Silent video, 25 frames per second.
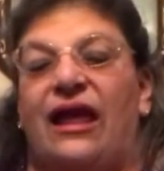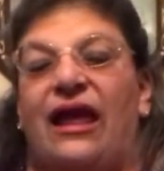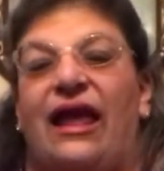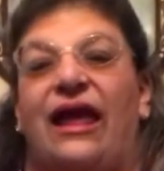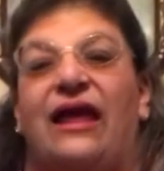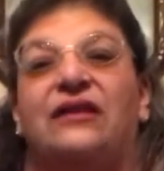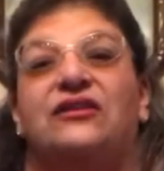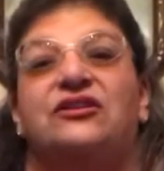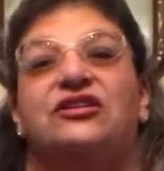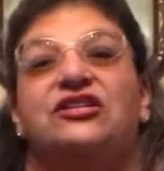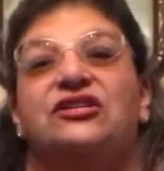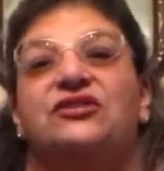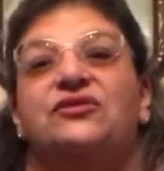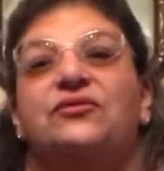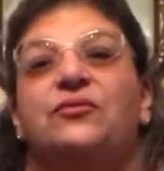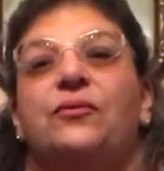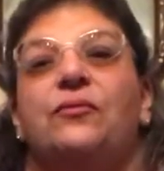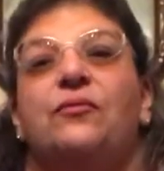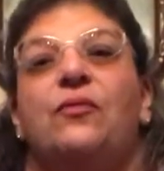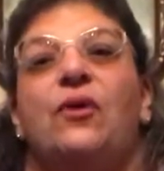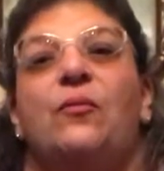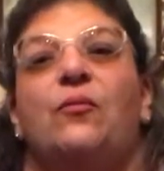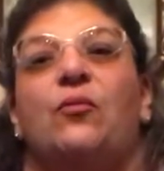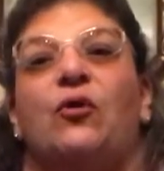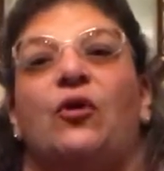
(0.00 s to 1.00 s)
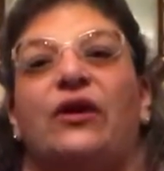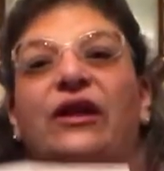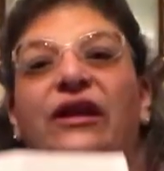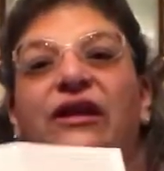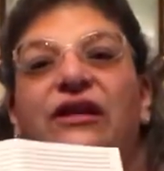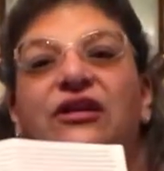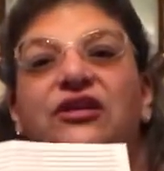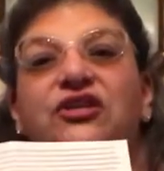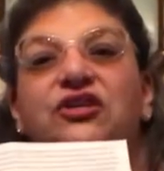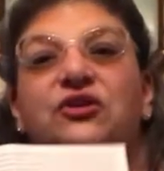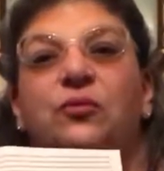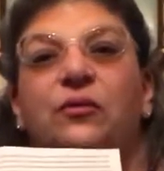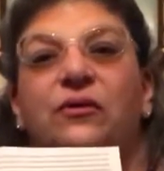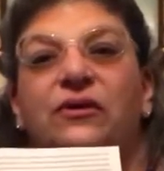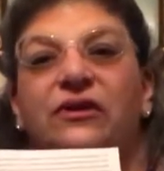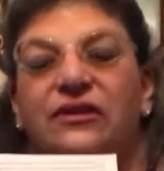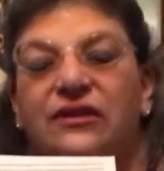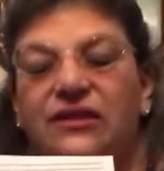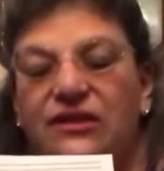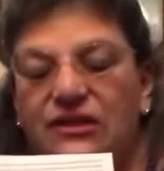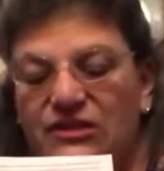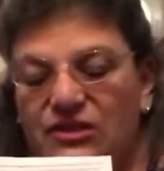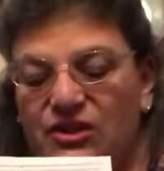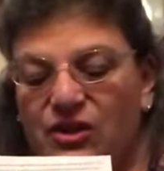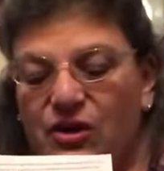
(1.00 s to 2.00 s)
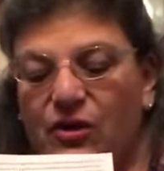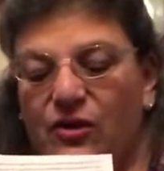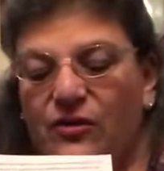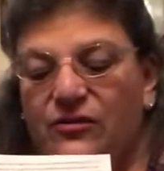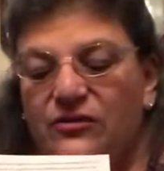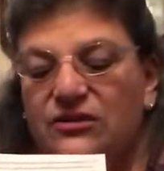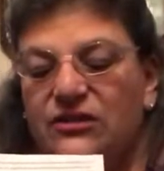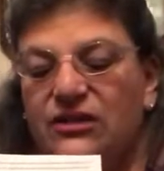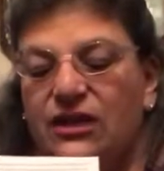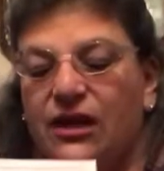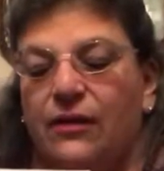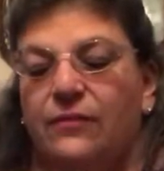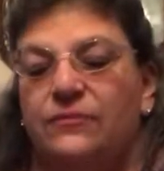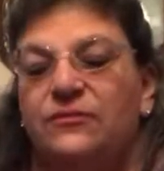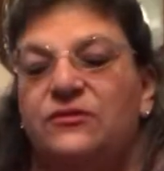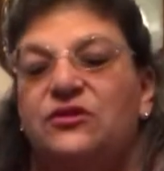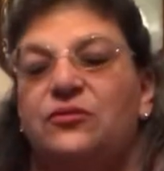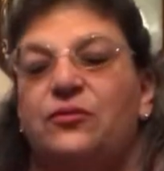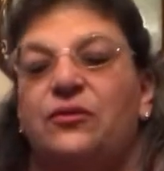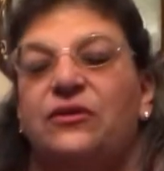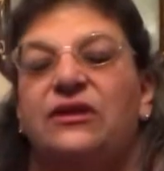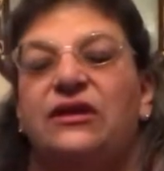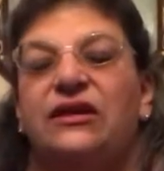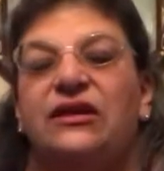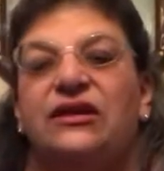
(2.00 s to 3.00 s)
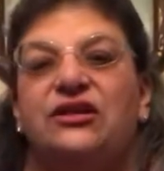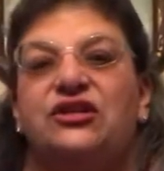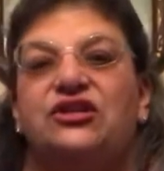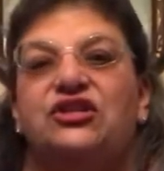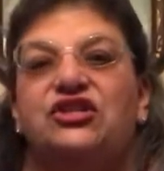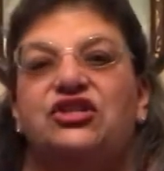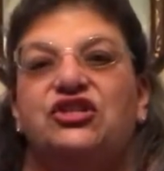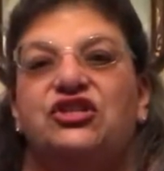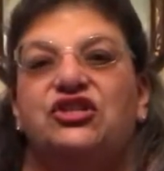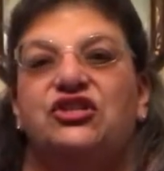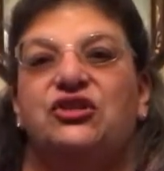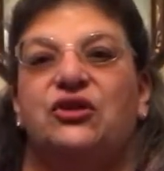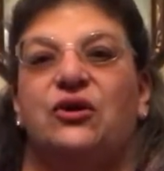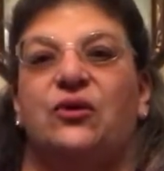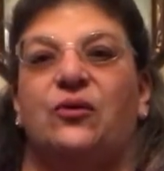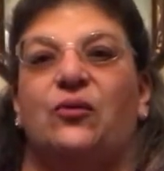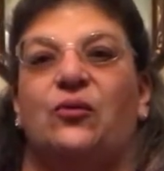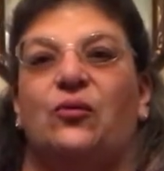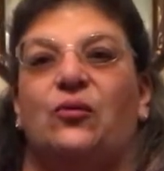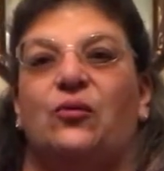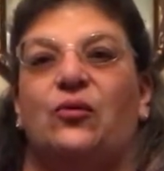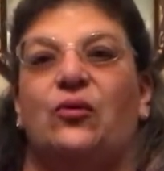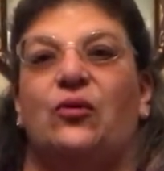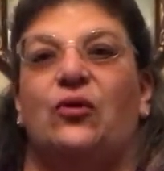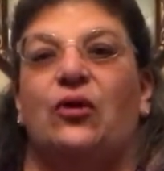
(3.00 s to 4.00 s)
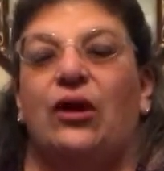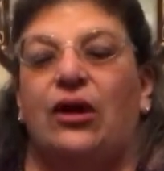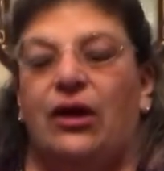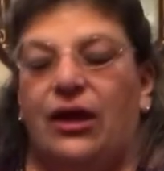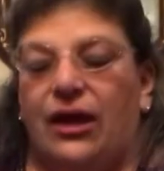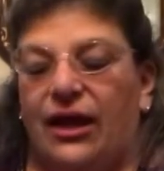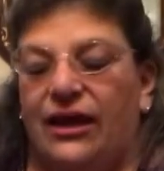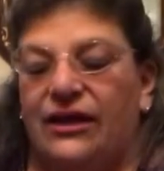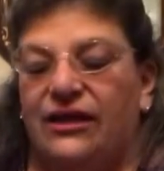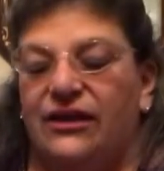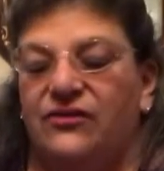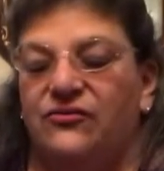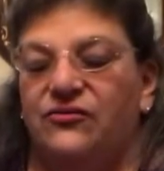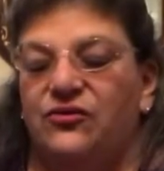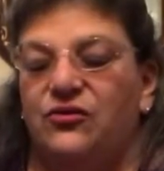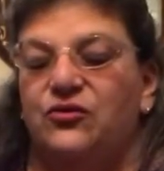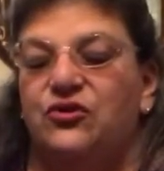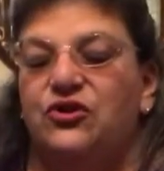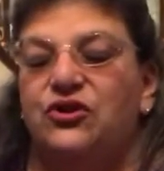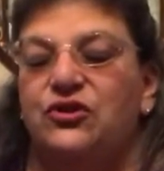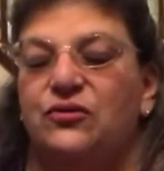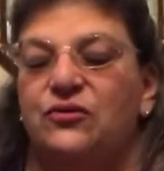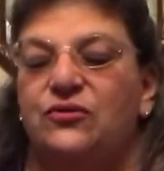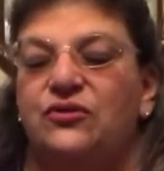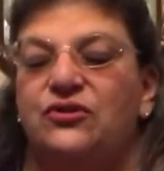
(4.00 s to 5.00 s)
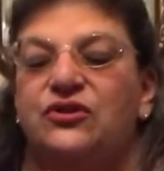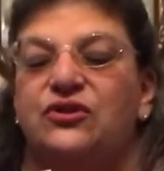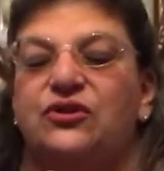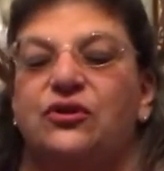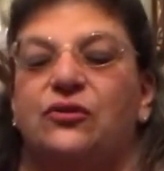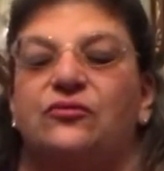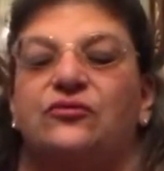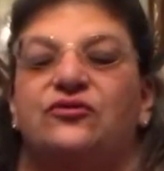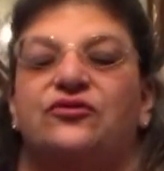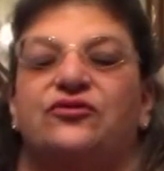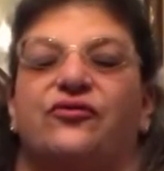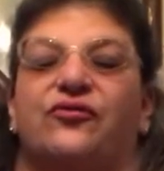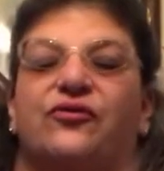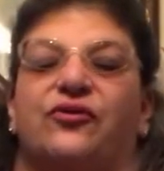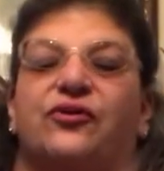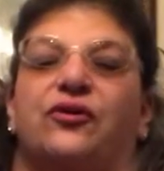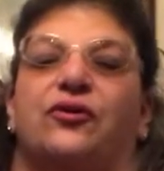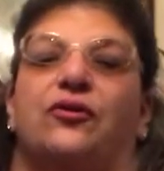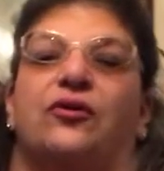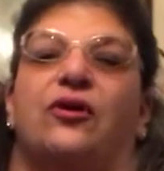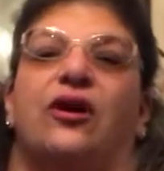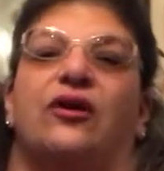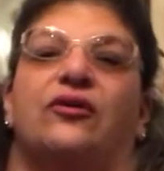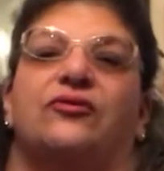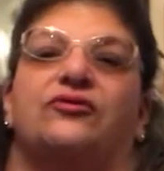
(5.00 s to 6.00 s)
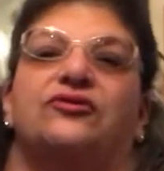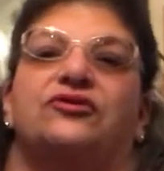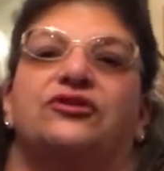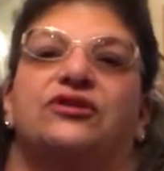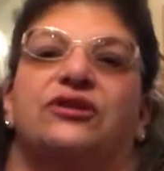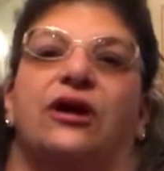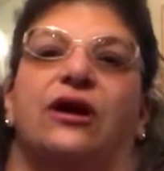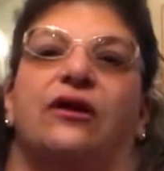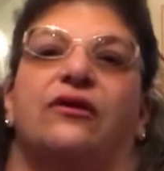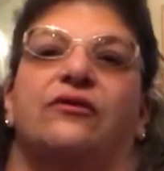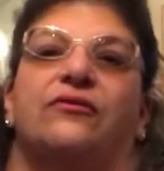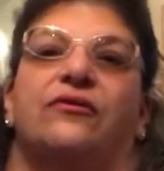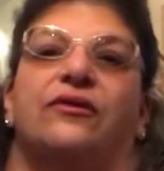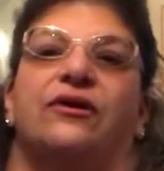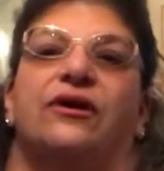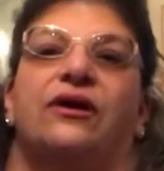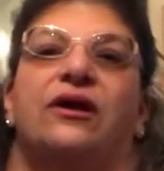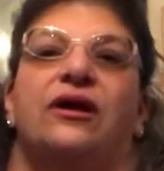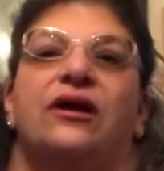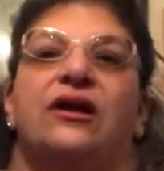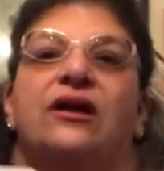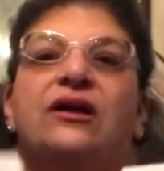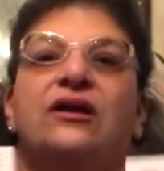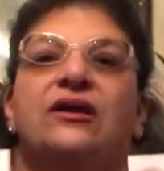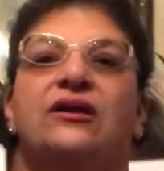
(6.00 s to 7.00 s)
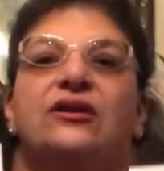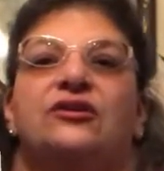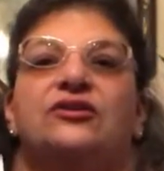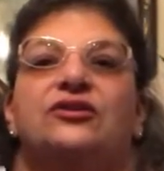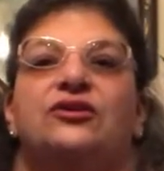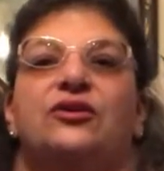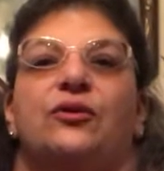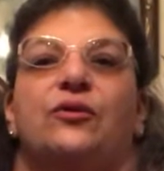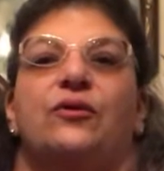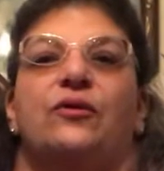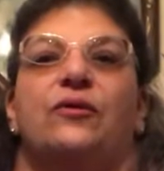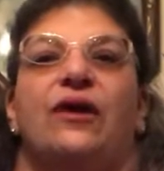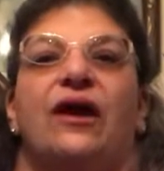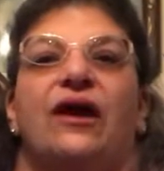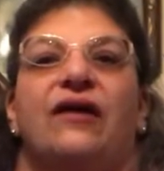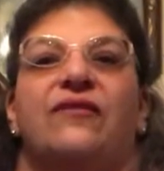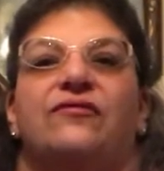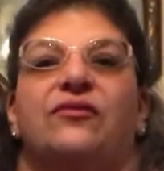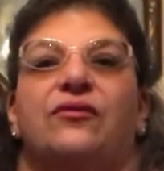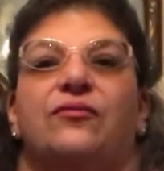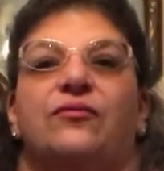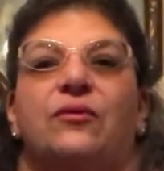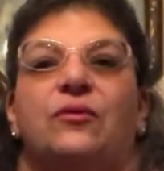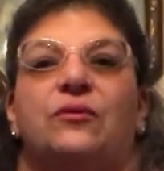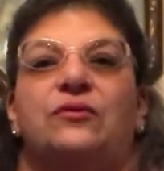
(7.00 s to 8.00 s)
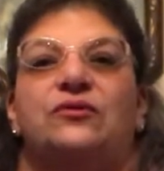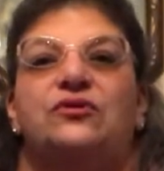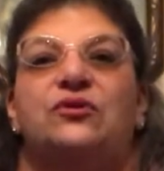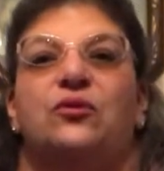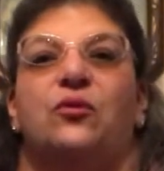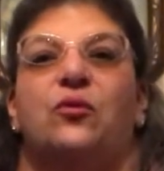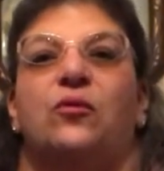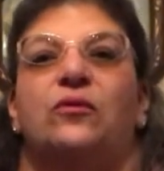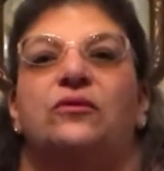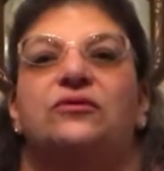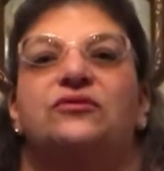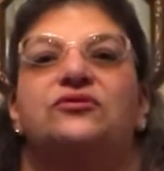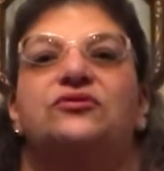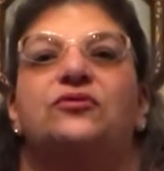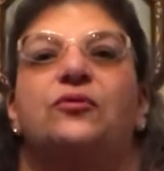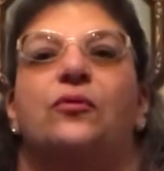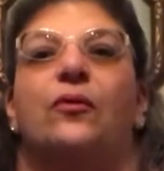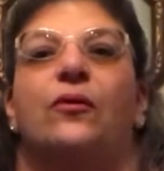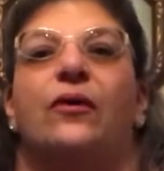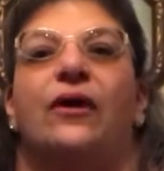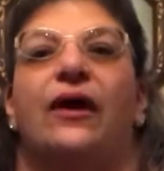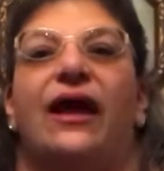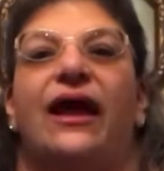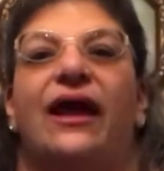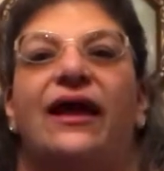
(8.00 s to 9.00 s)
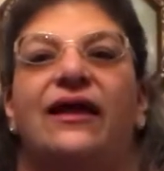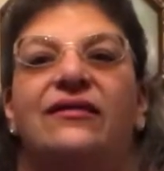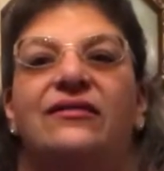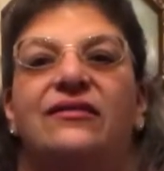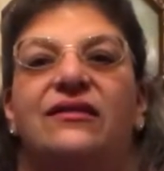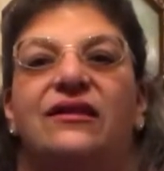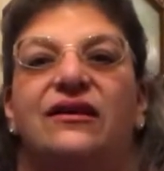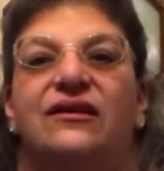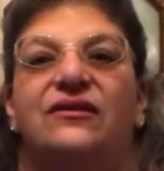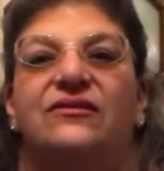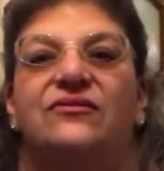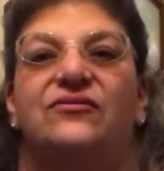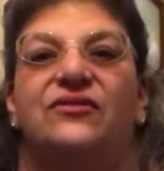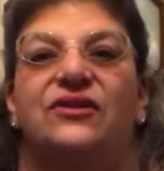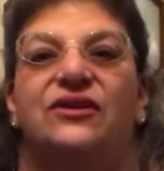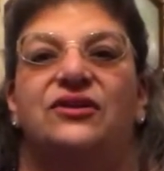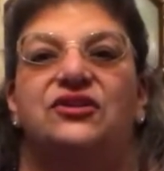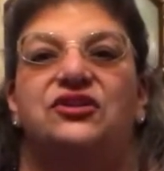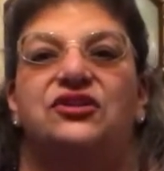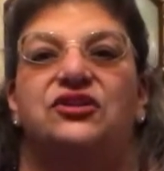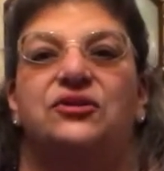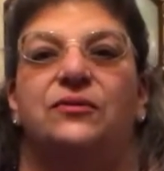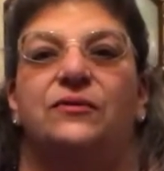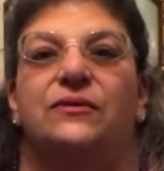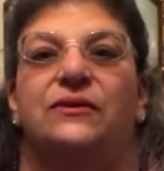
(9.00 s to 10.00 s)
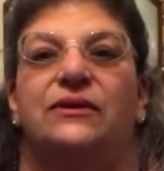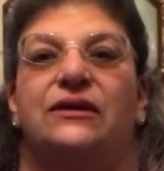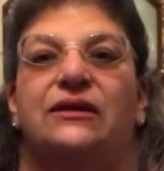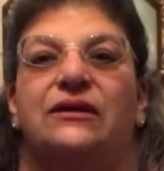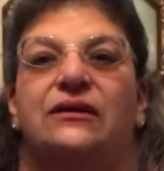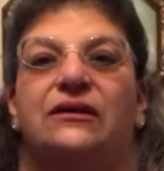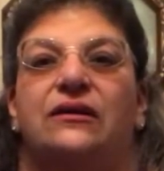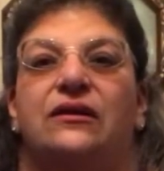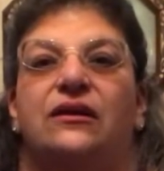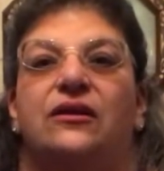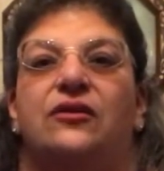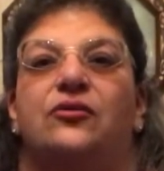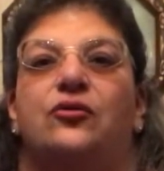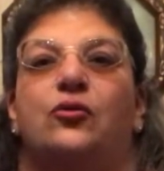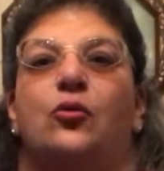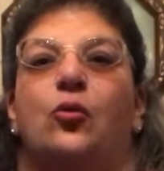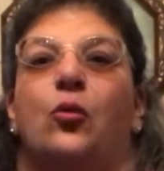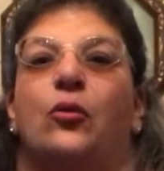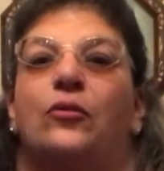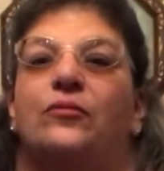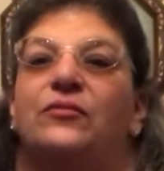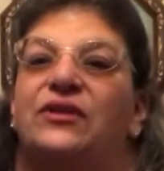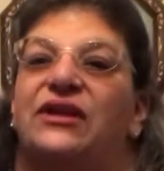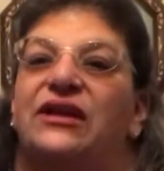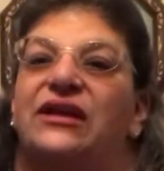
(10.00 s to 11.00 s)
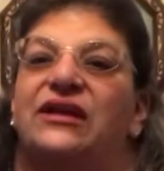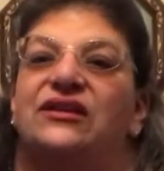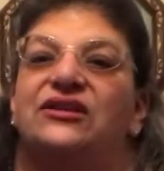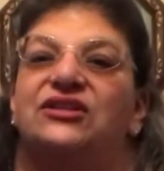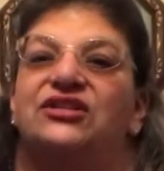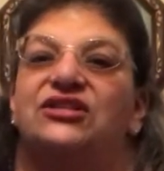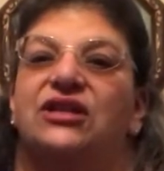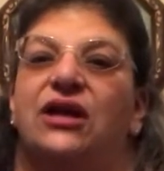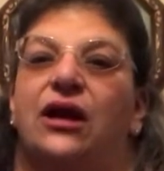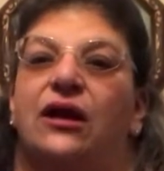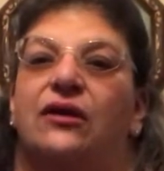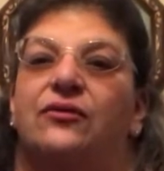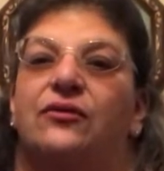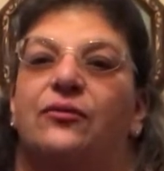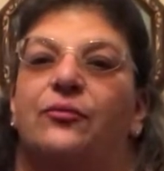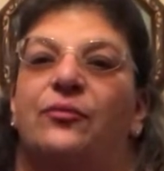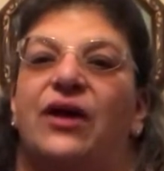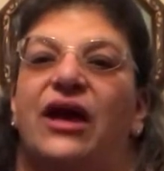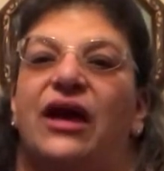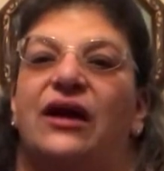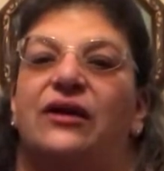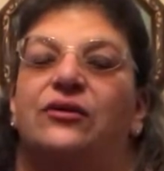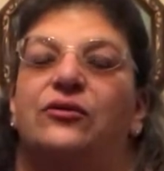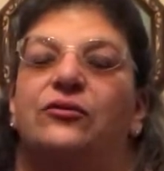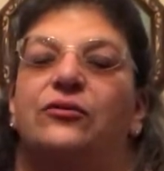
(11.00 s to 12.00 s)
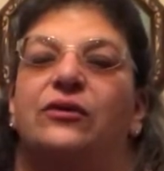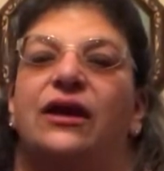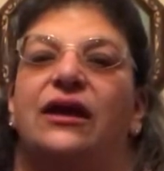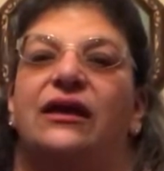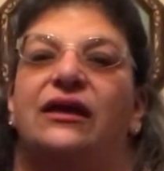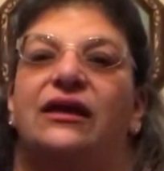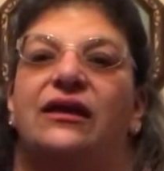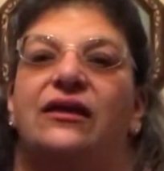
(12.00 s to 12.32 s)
and just remember, each one of these cards comes with each stone. I give you 2 stones for your heart chakra. So you have the rose quartz and the aventurine. Normally in a chakra pack you get